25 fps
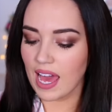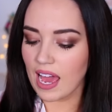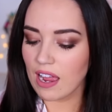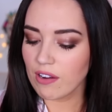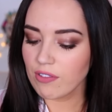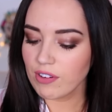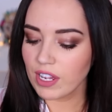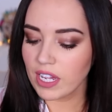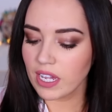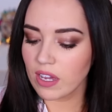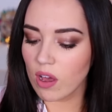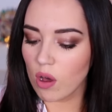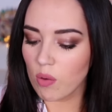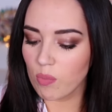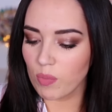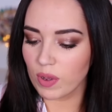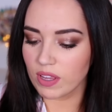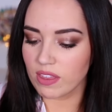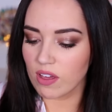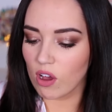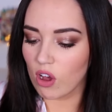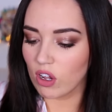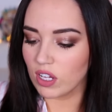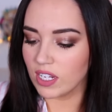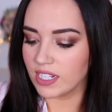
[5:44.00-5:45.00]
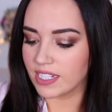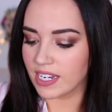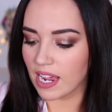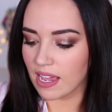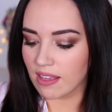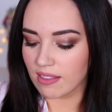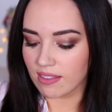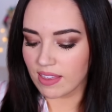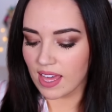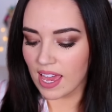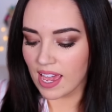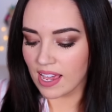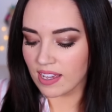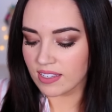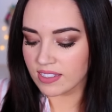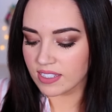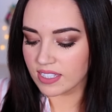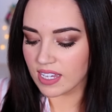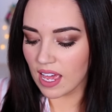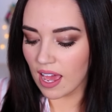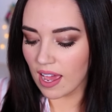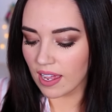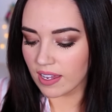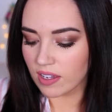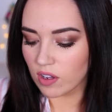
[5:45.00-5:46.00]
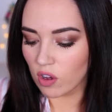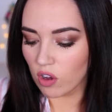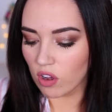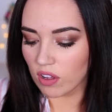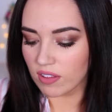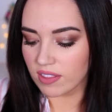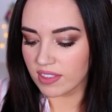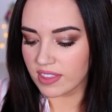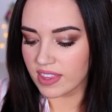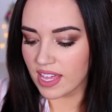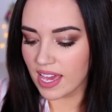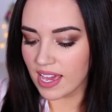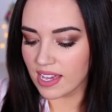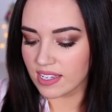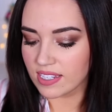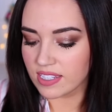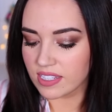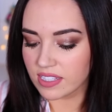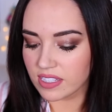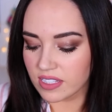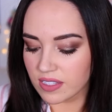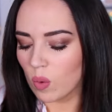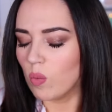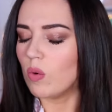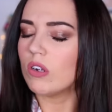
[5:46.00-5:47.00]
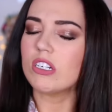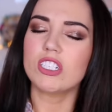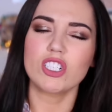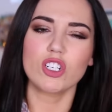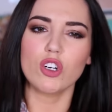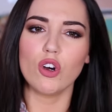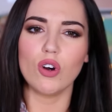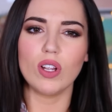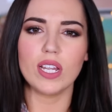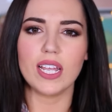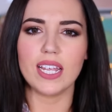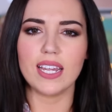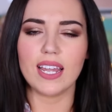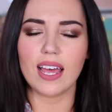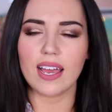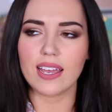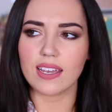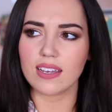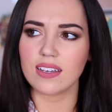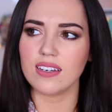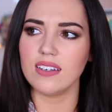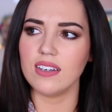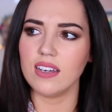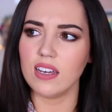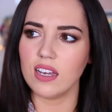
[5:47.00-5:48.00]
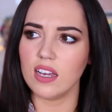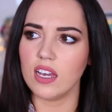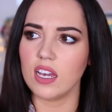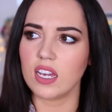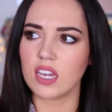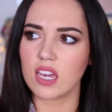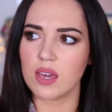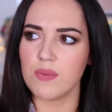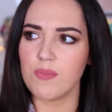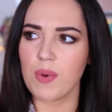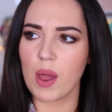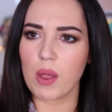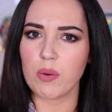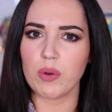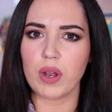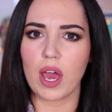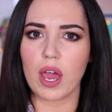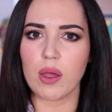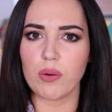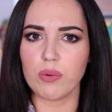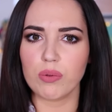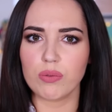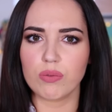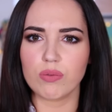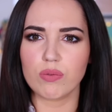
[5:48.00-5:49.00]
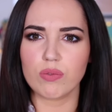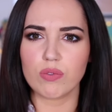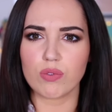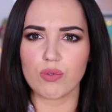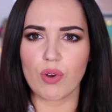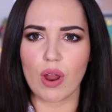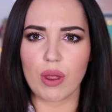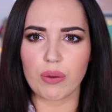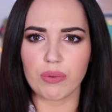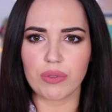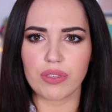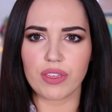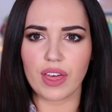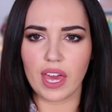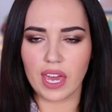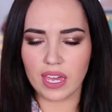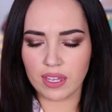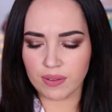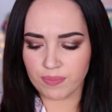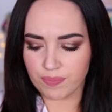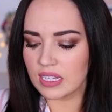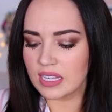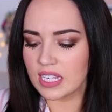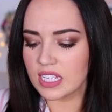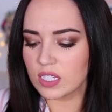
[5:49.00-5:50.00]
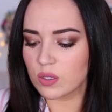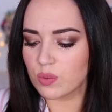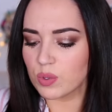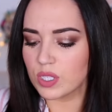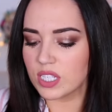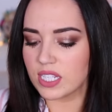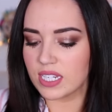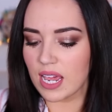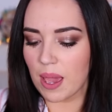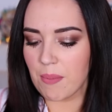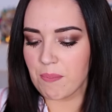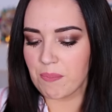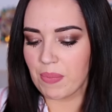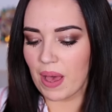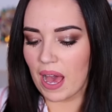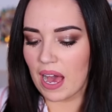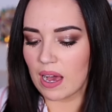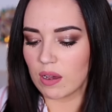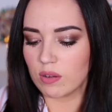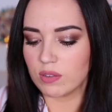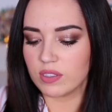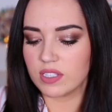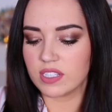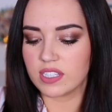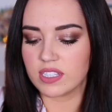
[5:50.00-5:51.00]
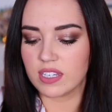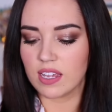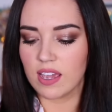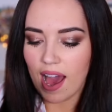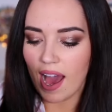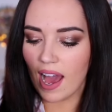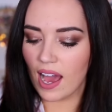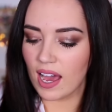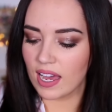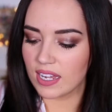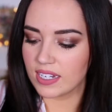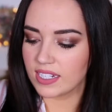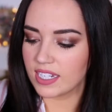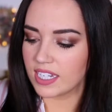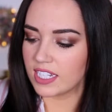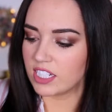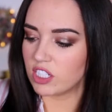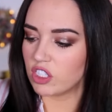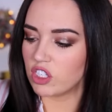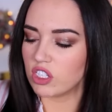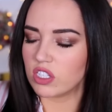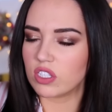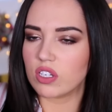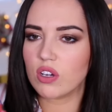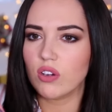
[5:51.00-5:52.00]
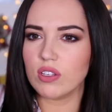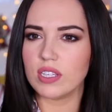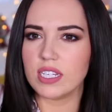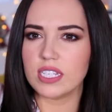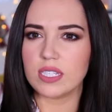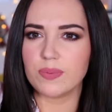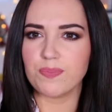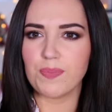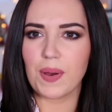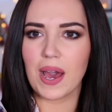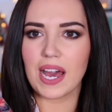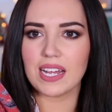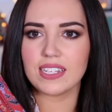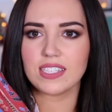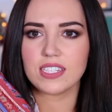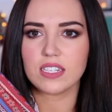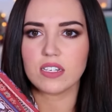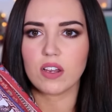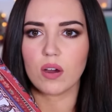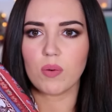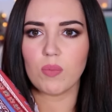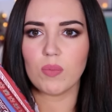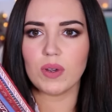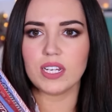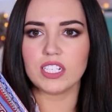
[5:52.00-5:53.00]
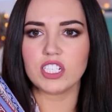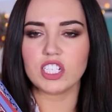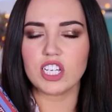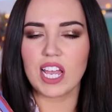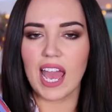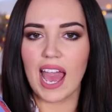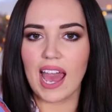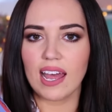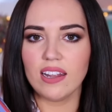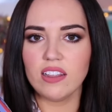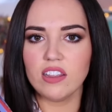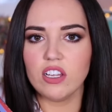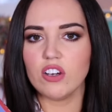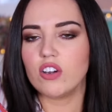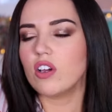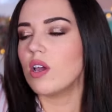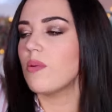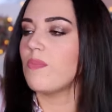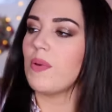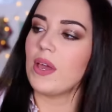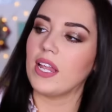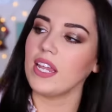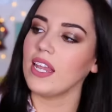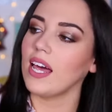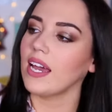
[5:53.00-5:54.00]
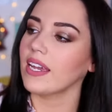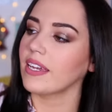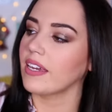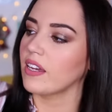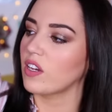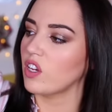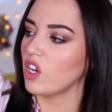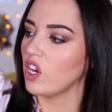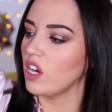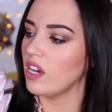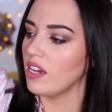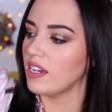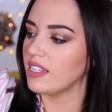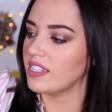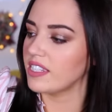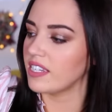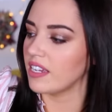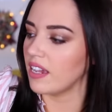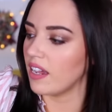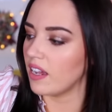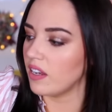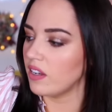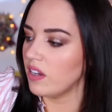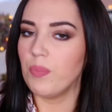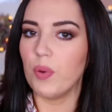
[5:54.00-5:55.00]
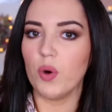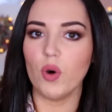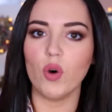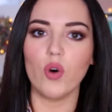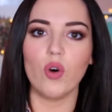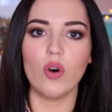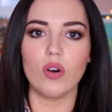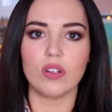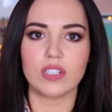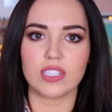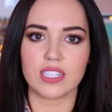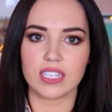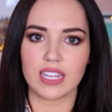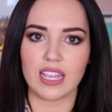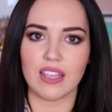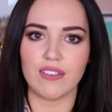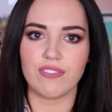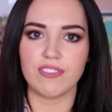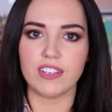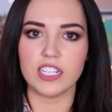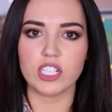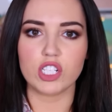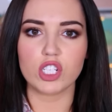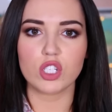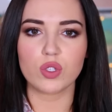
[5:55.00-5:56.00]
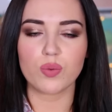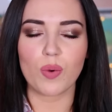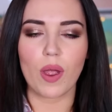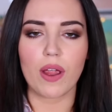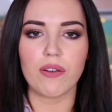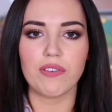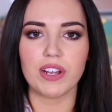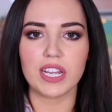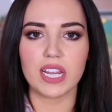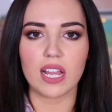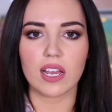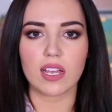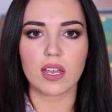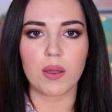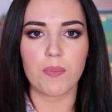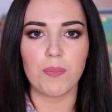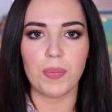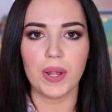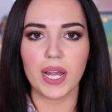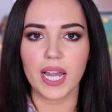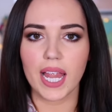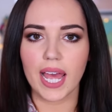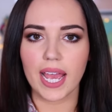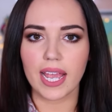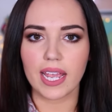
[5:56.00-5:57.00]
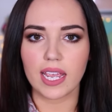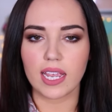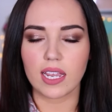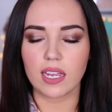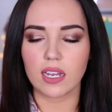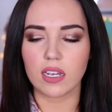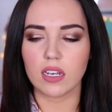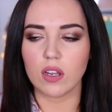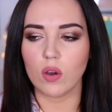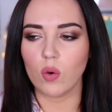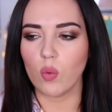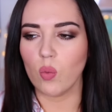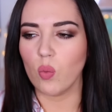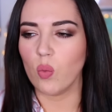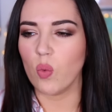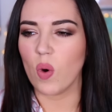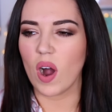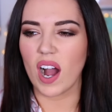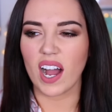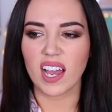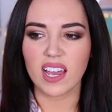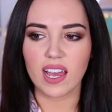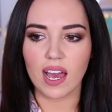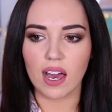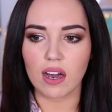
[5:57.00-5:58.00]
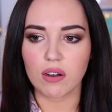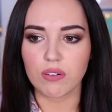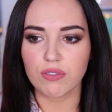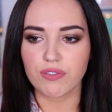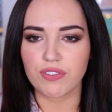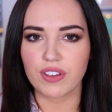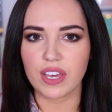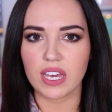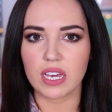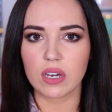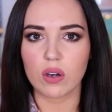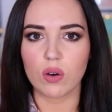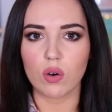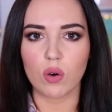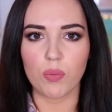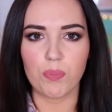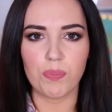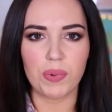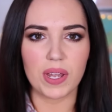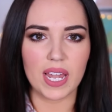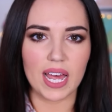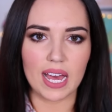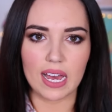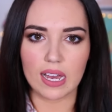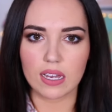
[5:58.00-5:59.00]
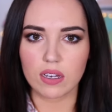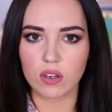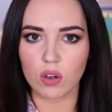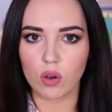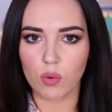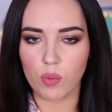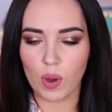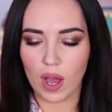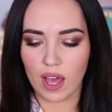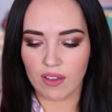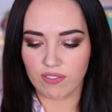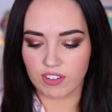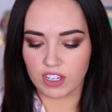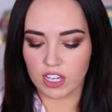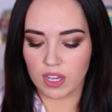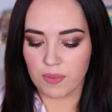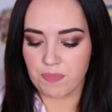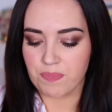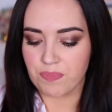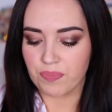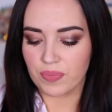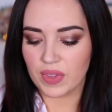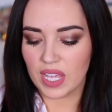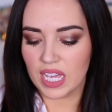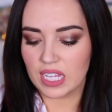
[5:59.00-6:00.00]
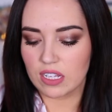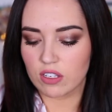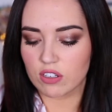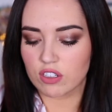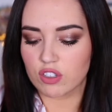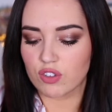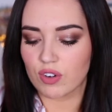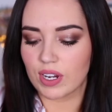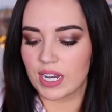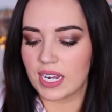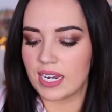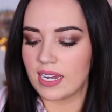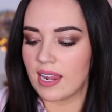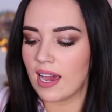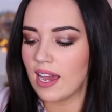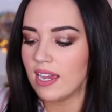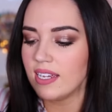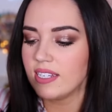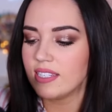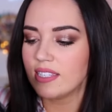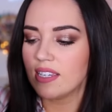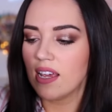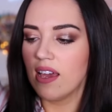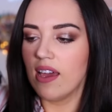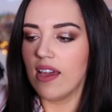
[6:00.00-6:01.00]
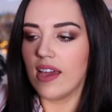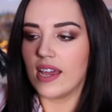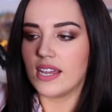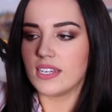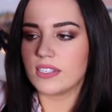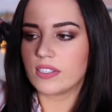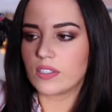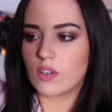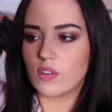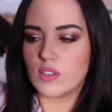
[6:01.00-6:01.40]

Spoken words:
Carrying on with holiday things, I got this, what do you call it, like a kimono throw thing. This was £10, and it's just got this pattern on, which can look a bit like a curtain, but if you're just wearing like a plain white outfit or black or whatever, it looks really nice. It's